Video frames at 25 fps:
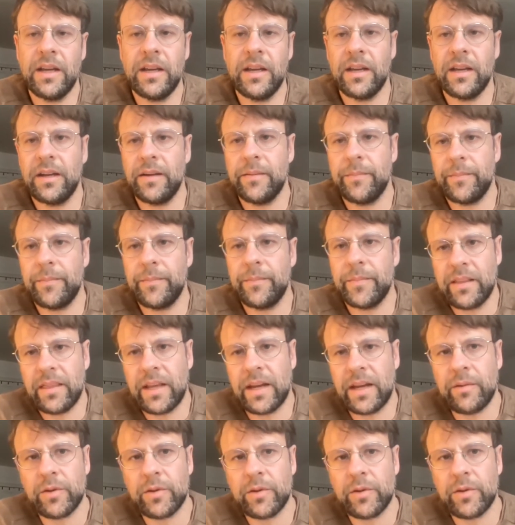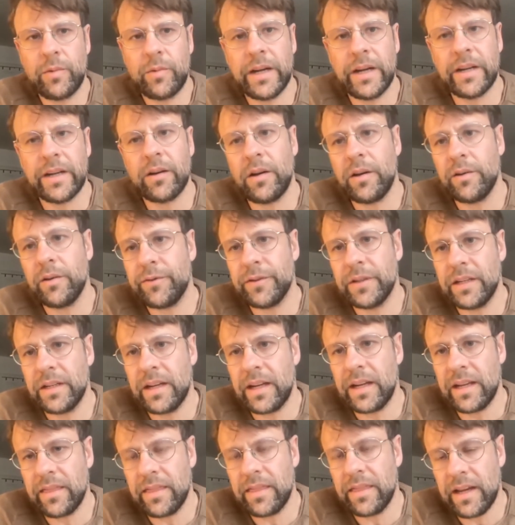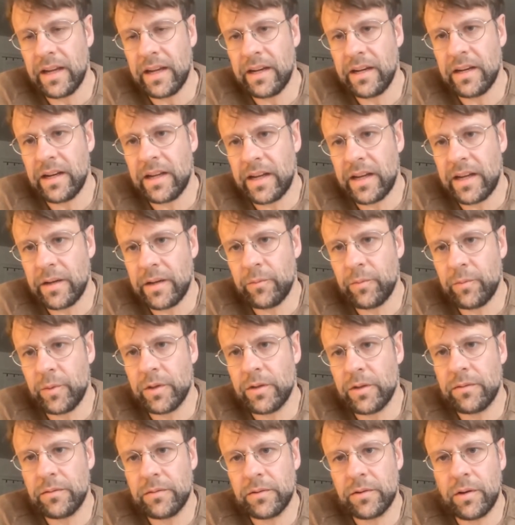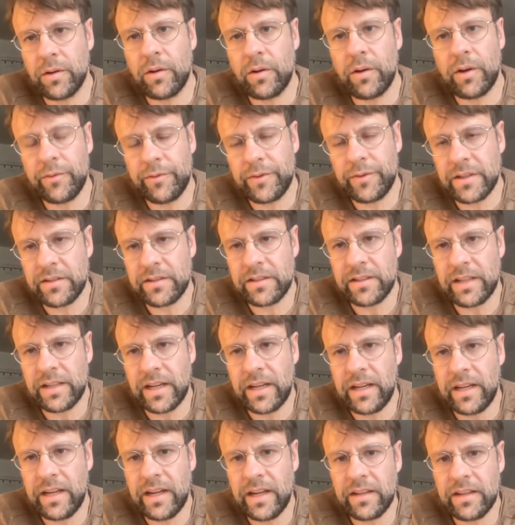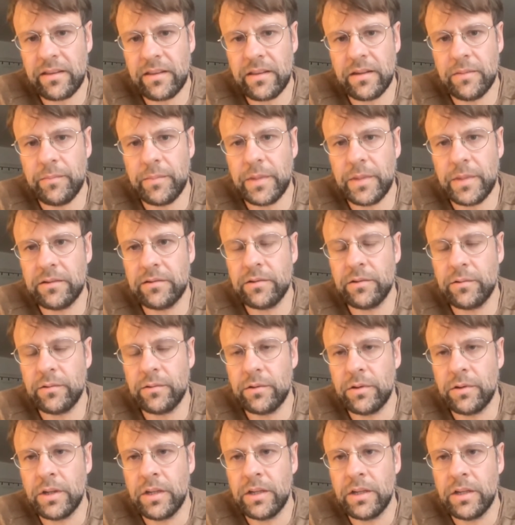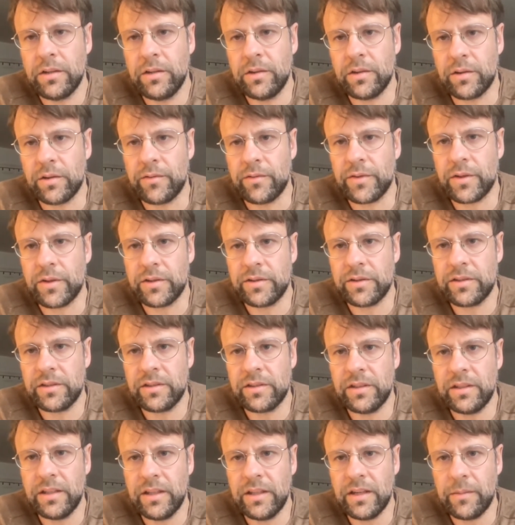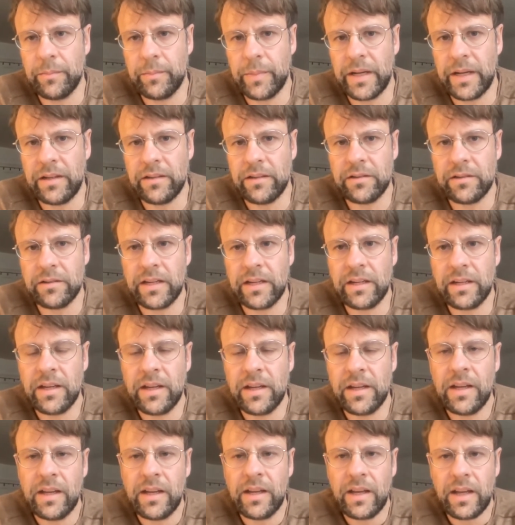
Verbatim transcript: Um, and that was quite often. And then I would often stay at the Minzu University in Beijing.